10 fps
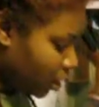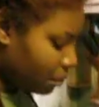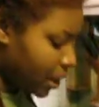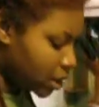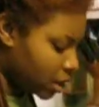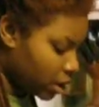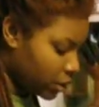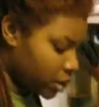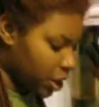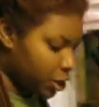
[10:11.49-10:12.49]
basically the
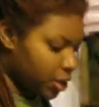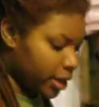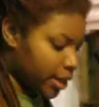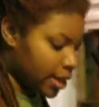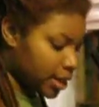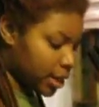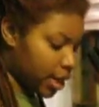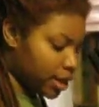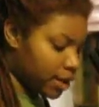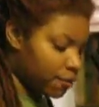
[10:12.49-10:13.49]
reduction is
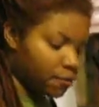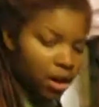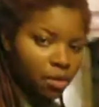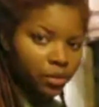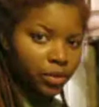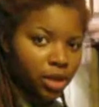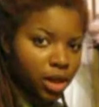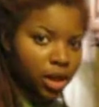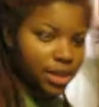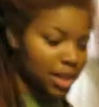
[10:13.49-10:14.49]
getting it from
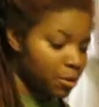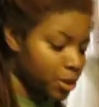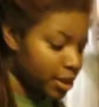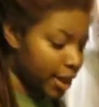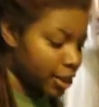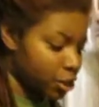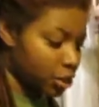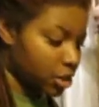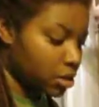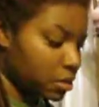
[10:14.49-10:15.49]
the simmer stage
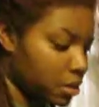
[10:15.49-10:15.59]
to